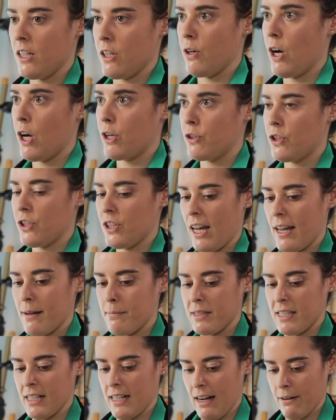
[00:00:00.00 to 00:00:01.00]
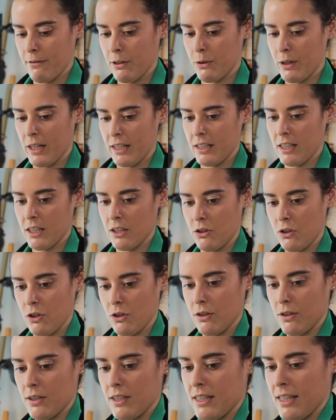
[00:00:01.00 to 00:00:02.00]
your own shapes that everyone can
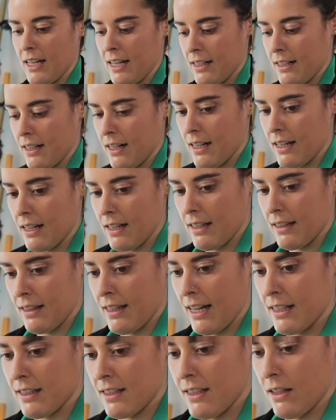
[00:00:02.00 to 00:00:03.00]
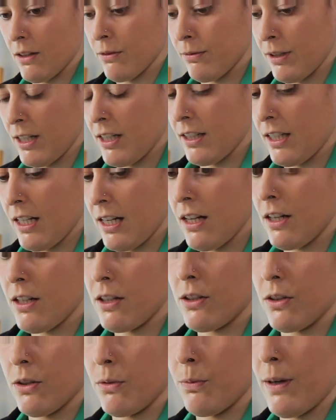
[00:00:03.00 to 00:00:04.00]
use, then that's a really good